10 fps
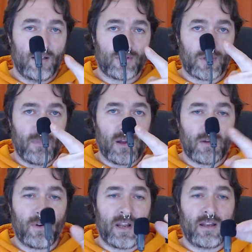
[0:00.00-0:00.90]
got the
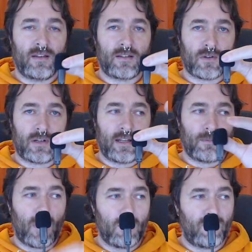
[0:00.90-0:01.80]
microphone end, it's got a little
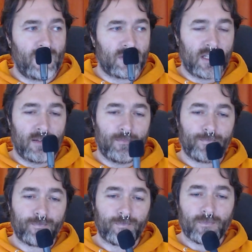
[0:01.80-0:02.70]
pop filter,
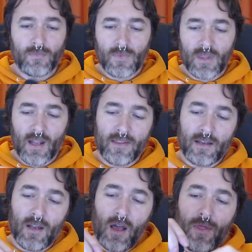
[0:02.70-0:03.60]
and
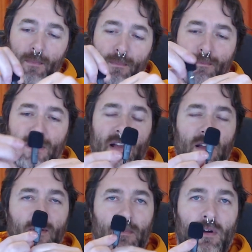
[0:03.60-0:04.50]
then on the back
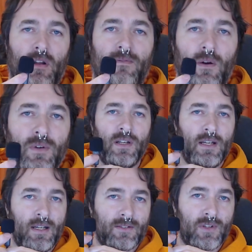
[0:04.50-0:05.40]
of the microphone,
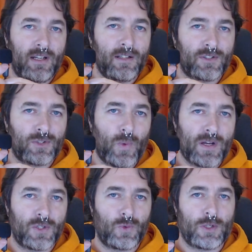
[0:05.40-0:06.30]
it's got a little switch
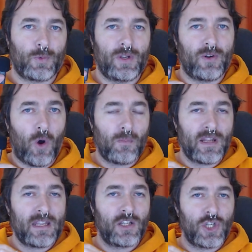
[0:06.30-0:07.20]
to switch between
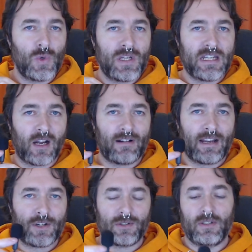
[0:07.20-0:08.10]
omni and
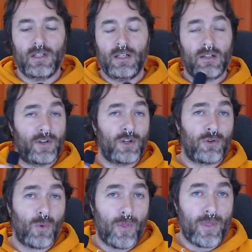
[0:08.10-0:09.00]
unidirectional. If you don't
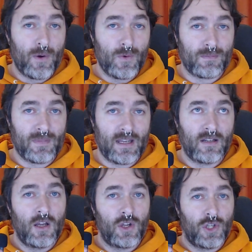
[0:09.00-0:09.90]
know what those mean,
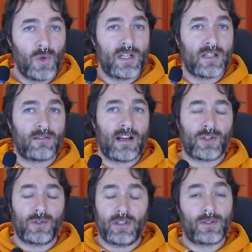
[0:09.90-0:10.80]

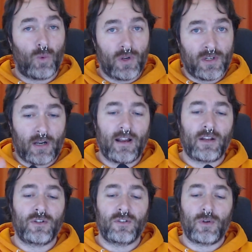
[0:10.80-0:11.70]
unidirectional is one
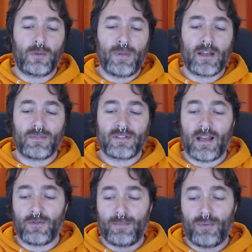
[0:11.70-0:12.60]
direction, so it'll pick up
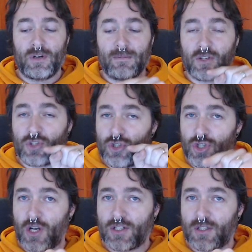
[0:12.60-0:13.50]
sound pretty much
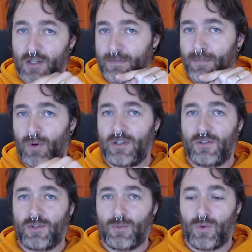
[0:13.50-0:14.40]
just that's pointing
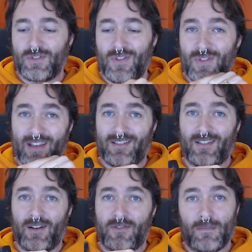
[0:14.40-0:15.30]
towards this
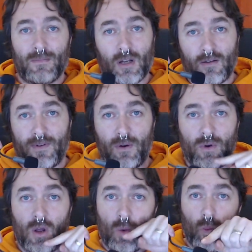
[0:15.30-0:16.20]
side of the microphone,
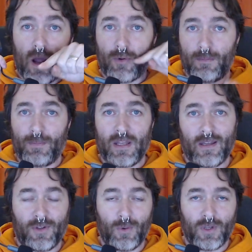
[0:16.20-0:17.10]
where it would be
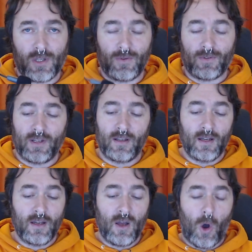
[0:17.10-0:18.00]
if you were using it.
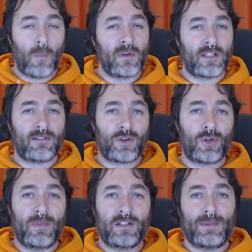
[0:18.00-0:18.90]
Omnidirectional
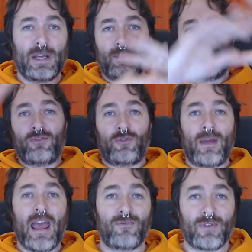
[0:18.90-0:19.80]
means it'll pick up sound from
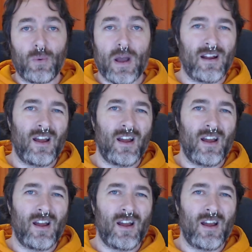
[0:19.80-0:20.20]
everywhere.